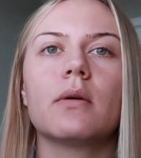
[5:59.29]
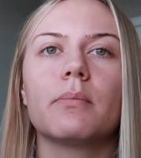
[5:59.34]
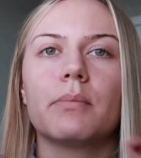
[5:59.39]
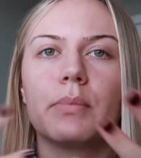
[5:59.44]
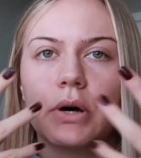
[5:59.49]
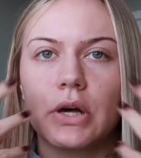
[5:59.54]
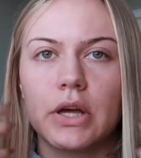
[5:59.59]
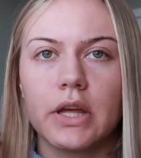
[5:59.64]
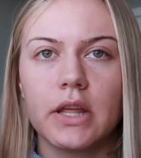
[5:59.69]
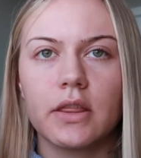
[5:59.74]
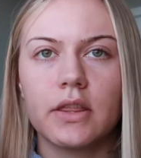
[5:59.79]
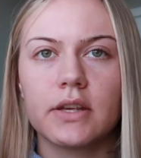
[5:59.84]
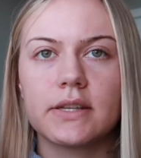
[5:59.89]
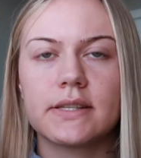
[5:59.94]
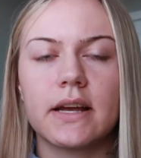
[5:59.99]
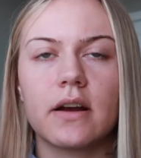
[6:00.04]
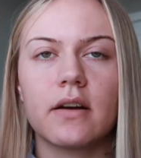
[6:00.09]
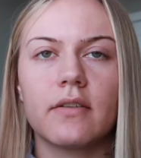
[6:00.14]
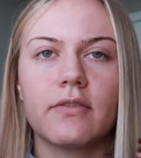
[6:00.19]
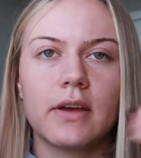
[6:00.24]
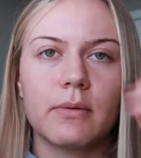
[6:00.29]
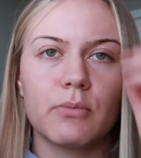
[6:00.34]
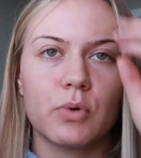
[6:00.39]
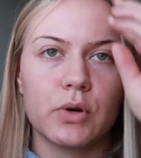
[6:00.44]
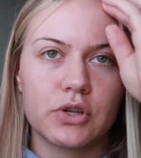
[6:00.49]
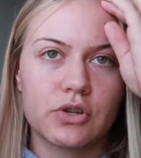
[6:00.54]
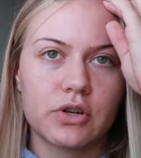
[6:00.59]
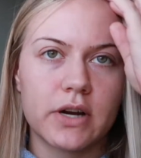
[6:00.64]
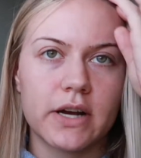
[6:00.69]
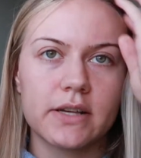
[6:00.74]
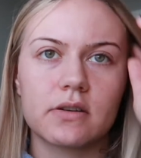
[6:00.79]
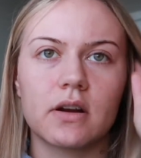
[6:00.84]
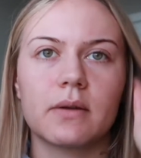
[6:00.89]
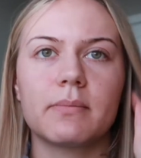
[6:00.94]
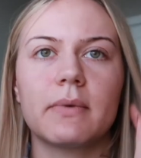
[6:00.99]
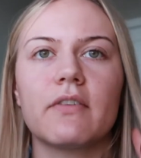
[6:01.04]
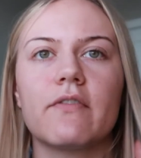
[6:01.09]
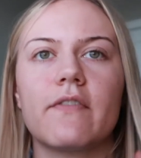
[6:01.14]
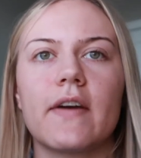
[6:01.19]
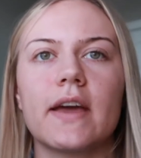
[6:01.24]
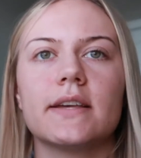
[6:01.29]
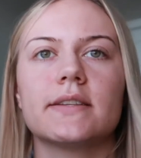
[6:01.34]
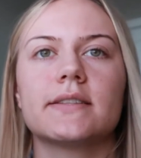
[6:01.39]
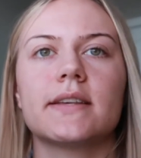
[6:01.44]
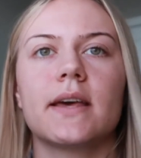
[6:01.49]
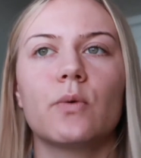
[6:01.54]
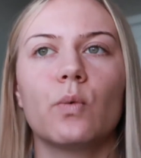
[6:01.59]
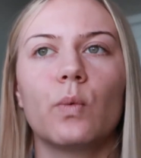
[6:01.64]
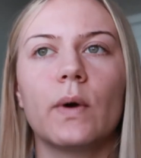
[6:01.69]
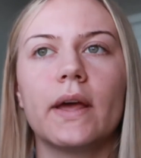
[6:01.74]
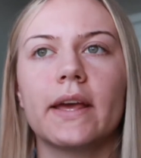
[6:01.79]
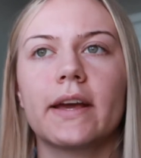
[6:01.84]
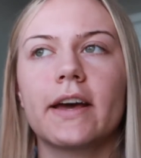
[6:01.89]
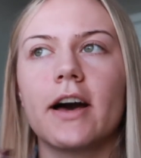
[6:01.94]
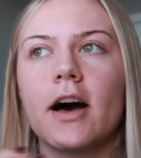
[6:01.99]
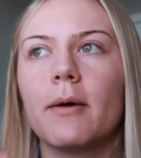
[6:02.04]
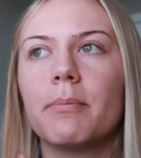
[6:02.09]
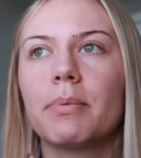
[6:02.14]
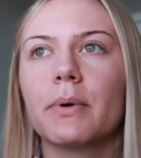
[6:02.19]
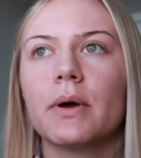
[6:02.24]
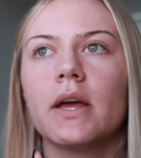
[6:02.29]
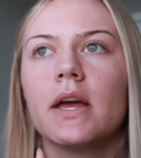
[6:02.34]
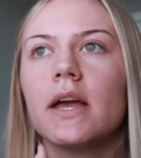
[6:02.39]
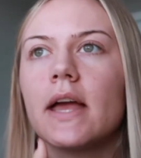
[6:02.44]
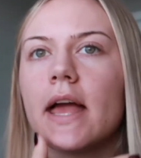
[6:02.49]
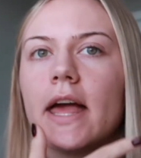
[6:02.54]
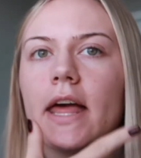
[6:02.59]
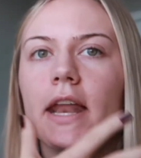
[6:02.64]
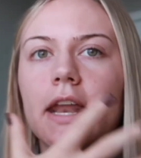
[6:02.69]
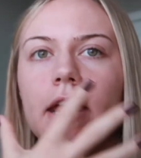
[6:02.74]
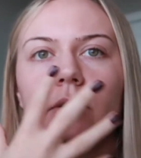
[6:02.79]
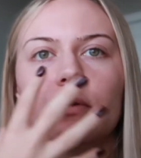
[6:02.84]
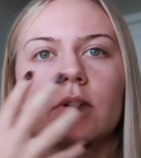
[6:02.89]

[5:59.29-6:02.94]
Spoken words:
put the CeraVe moisturizer on my face, and wake up, and it